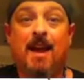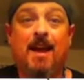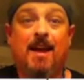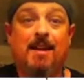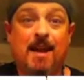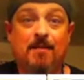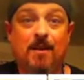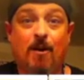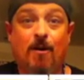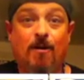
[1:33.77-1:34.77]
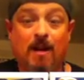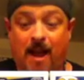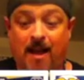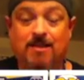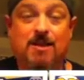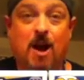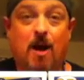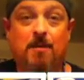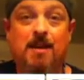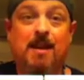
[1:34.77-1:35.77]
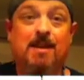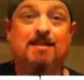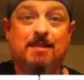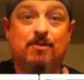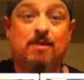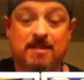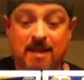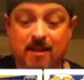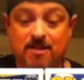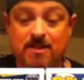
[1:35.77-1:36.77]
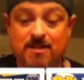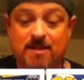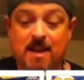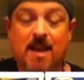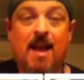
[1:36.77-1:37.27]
and Kevin Hart action comedy Central Intelligence.